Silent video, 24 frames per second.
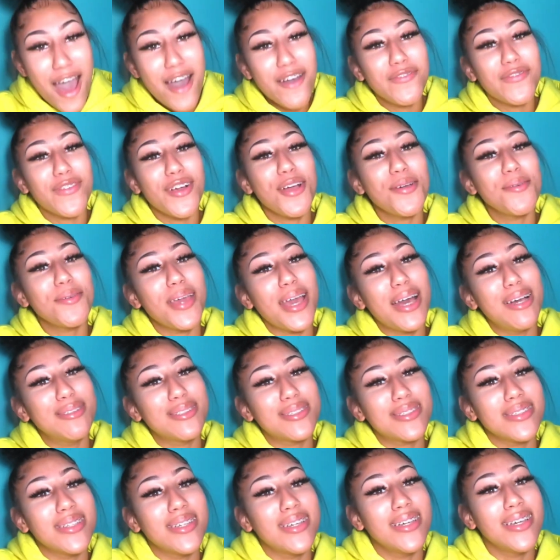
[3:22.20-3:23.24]
i'm from
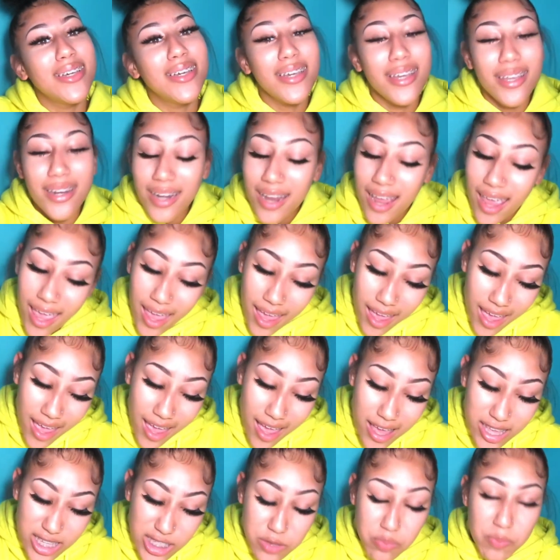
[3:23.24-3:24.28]

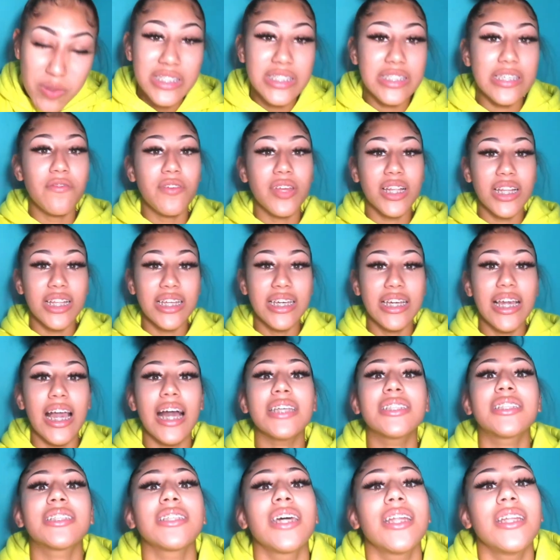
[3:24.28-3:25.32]
houston specifically
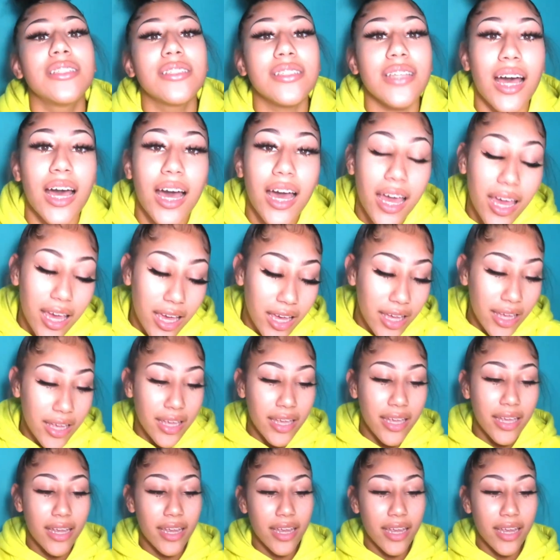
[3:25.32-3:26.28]
sunnyside